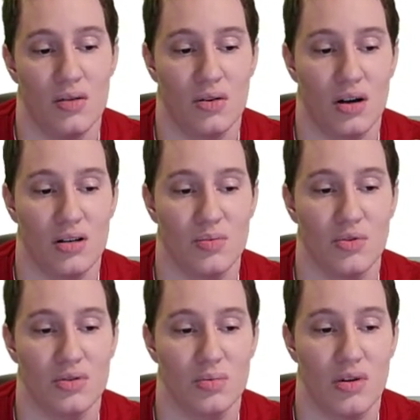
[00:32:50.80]
cross
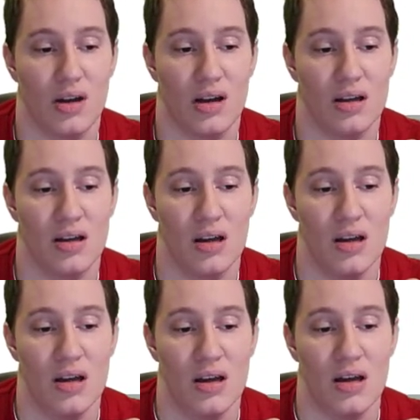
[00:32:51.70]
multiplying
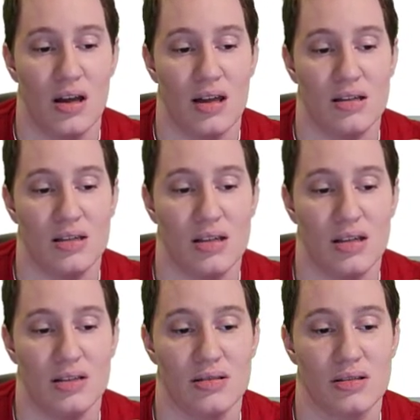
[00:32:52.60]

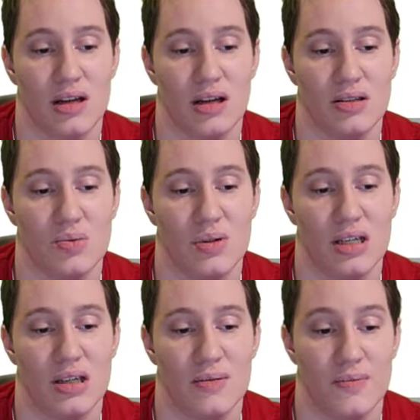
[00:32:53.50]
18 sine
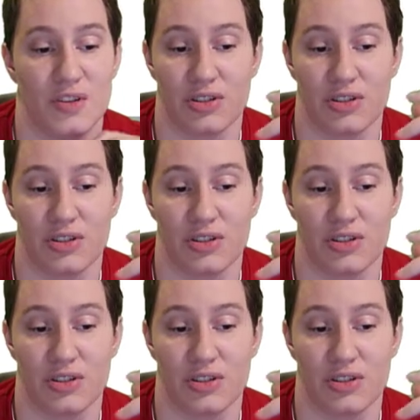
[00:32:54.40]
20.